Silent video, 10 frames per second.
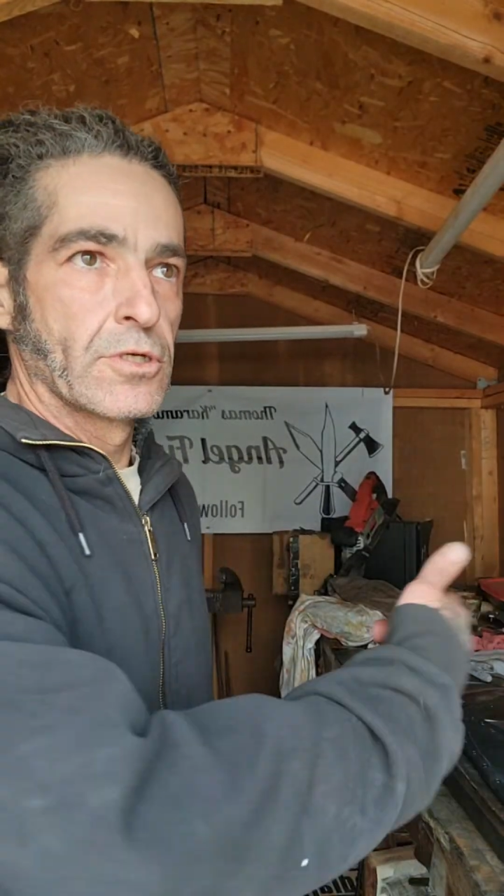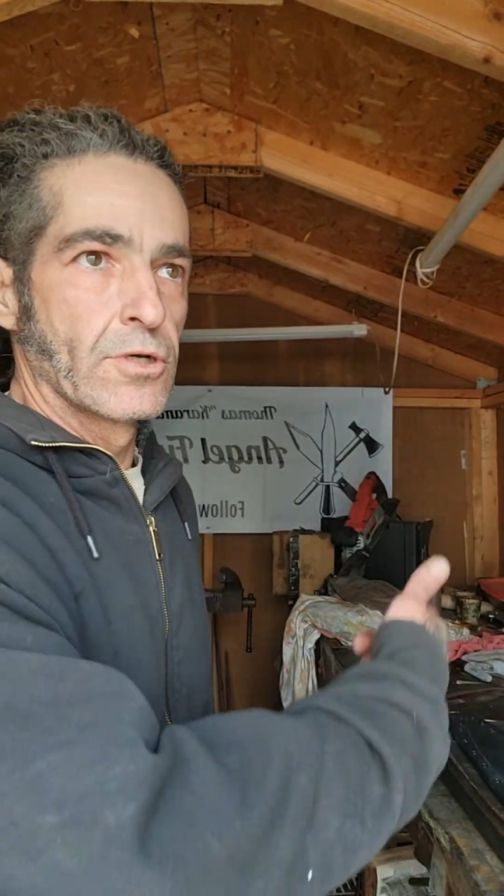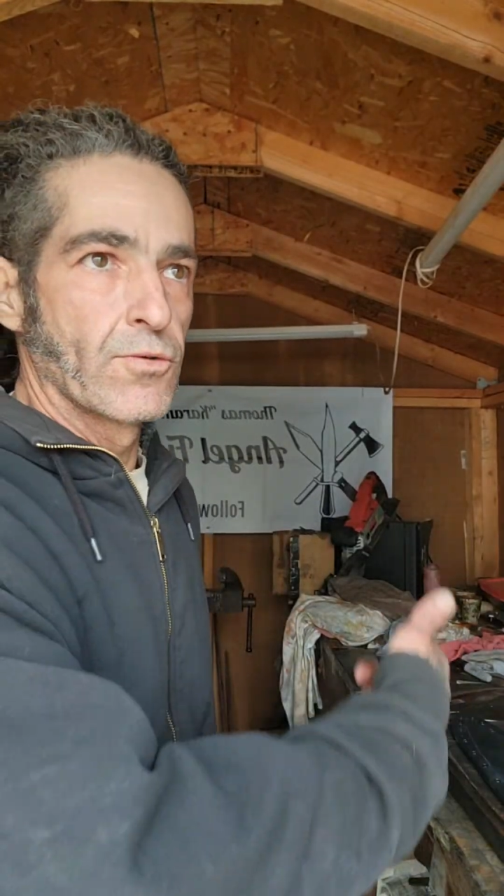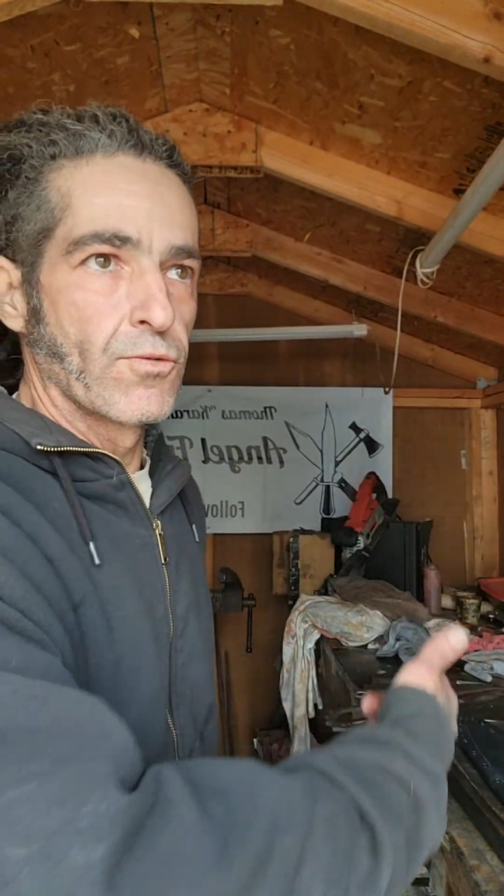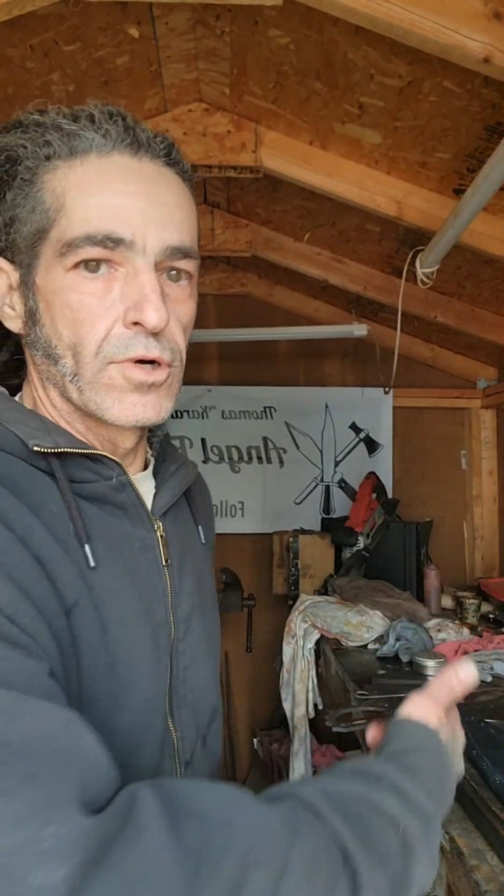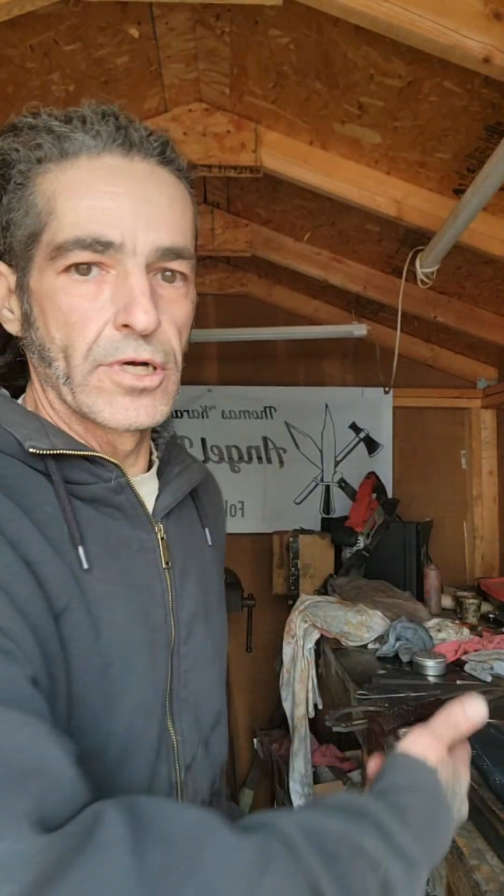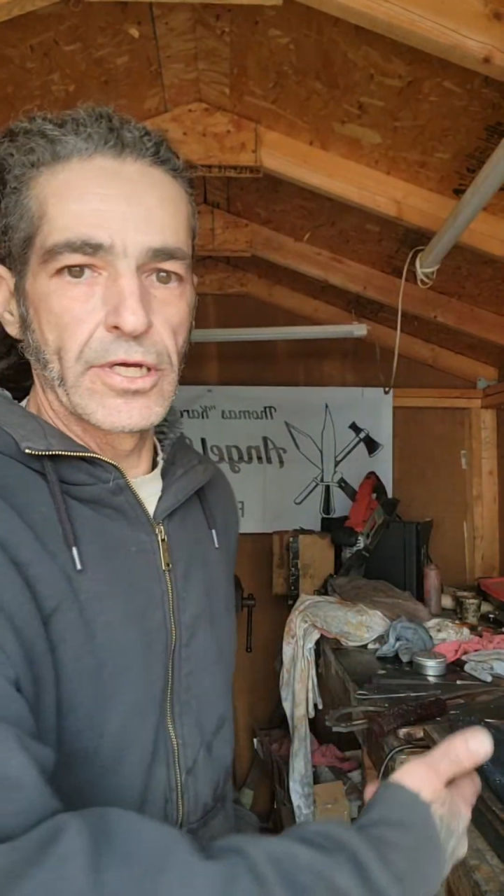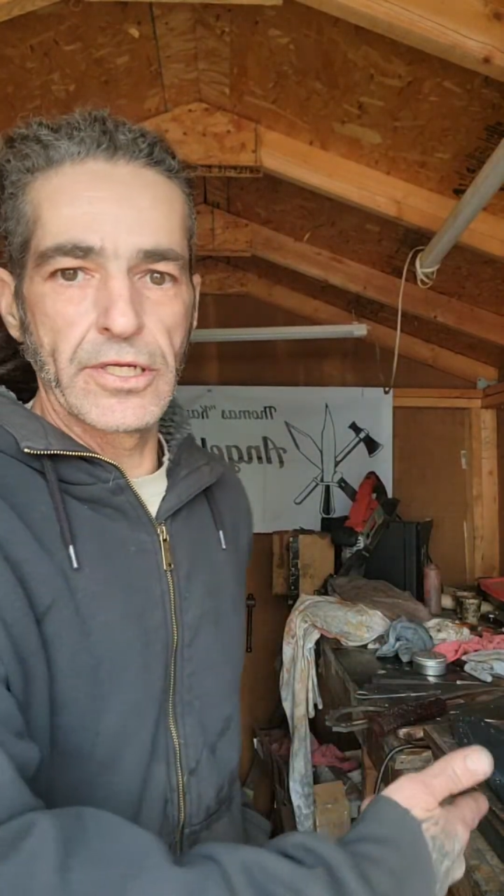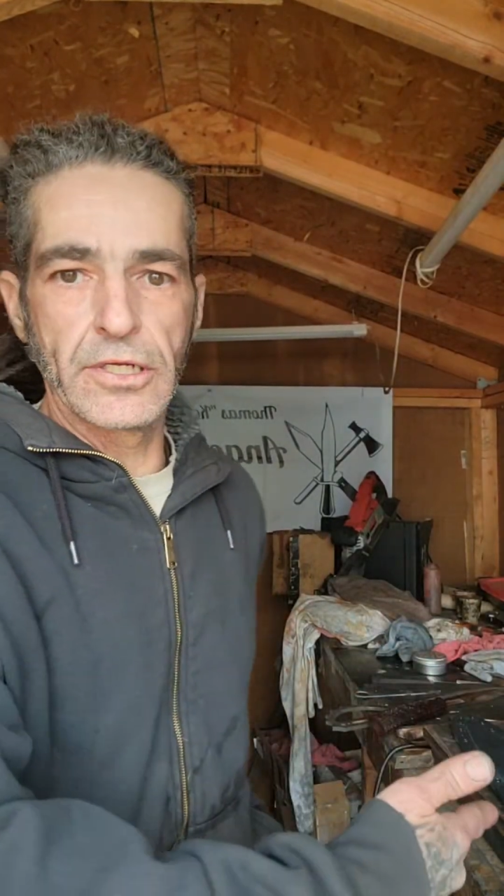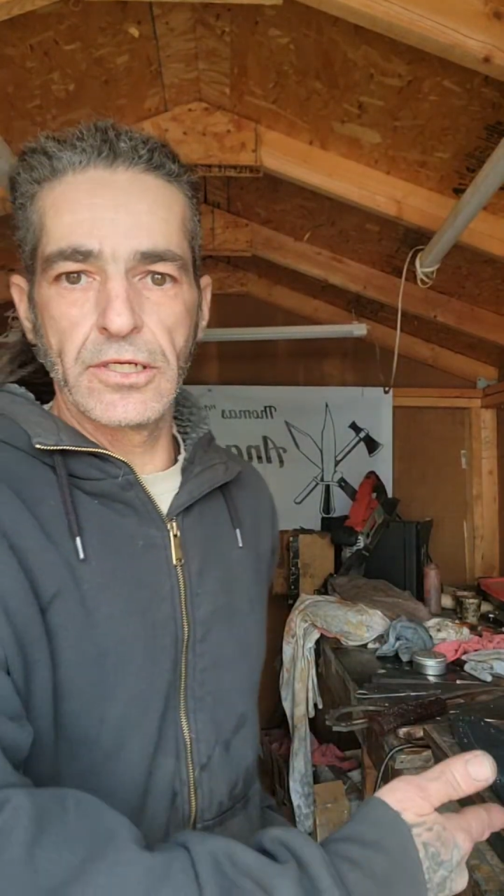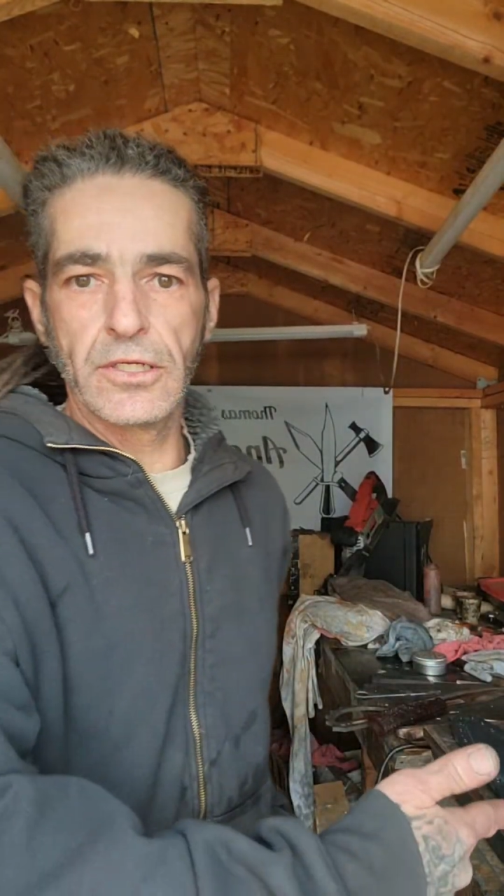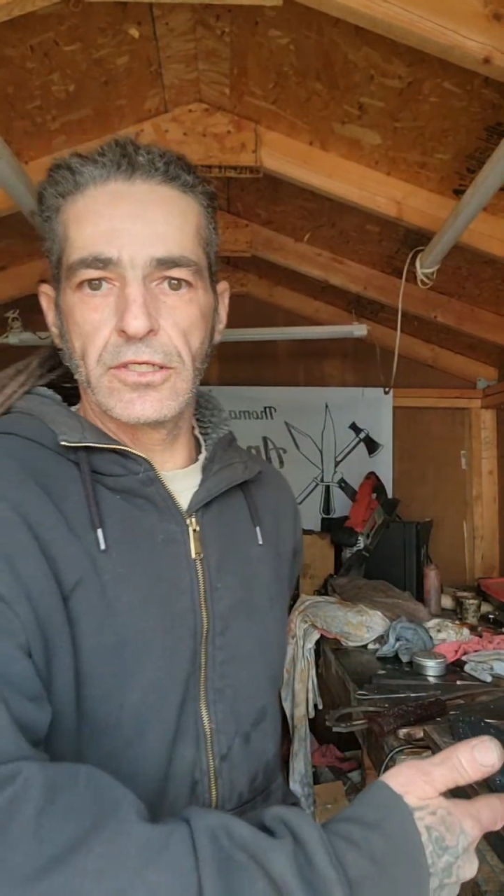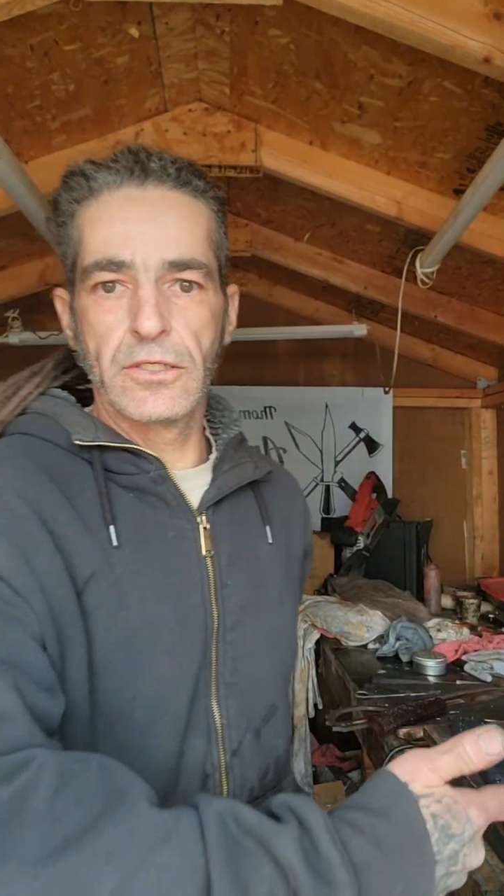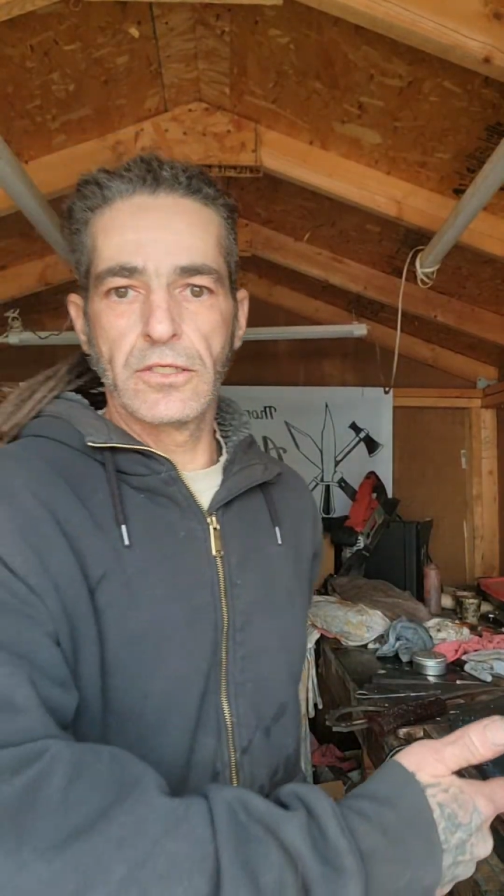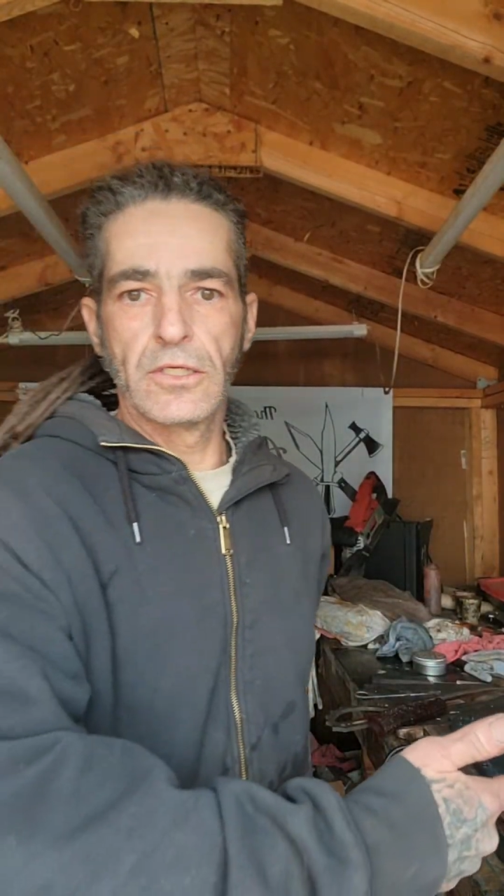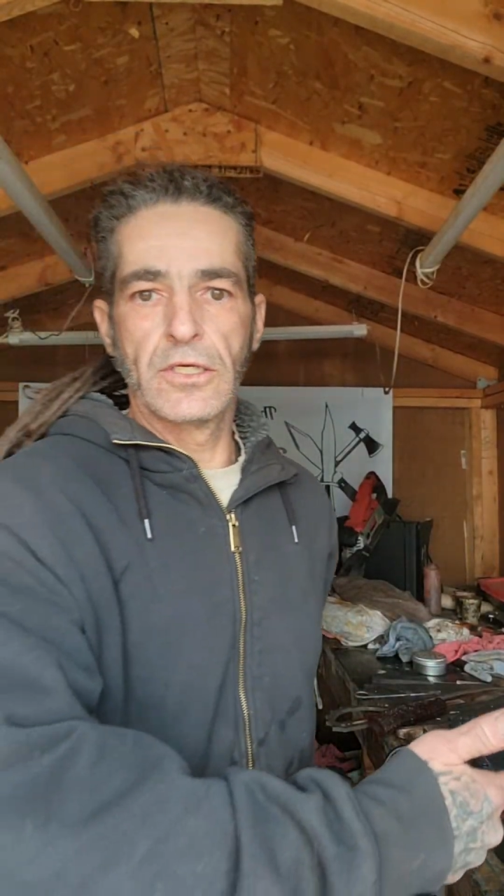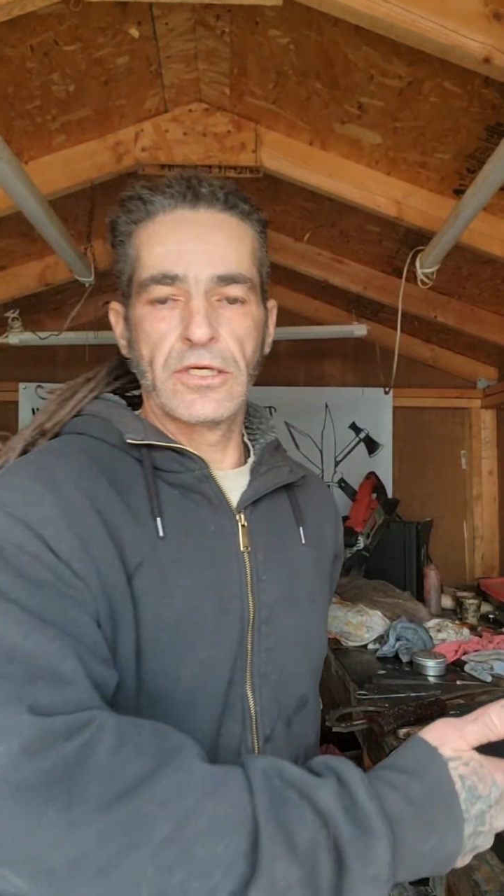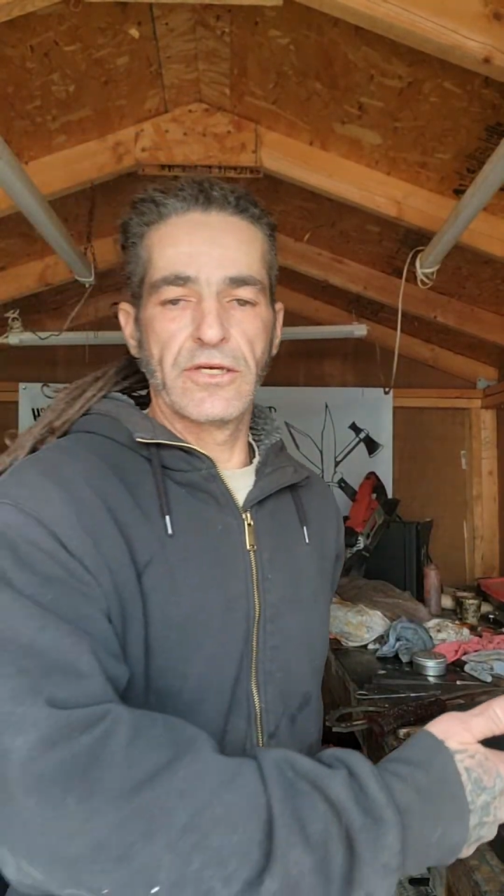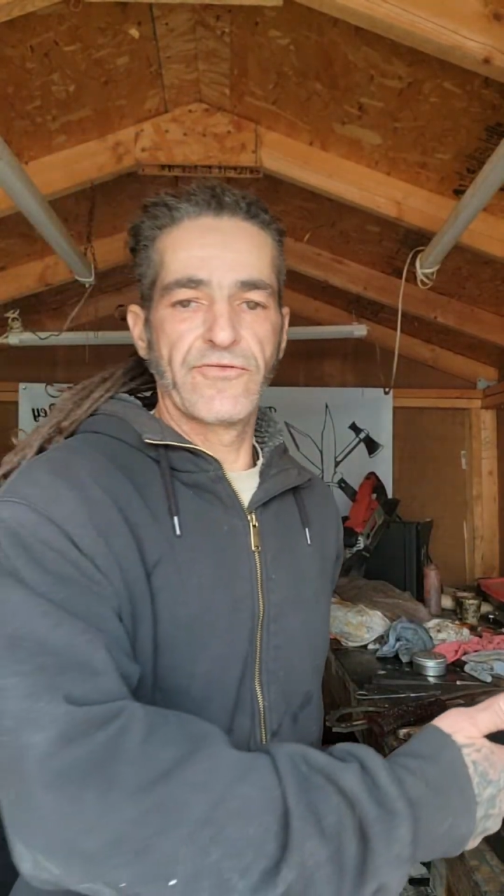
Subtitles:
1 if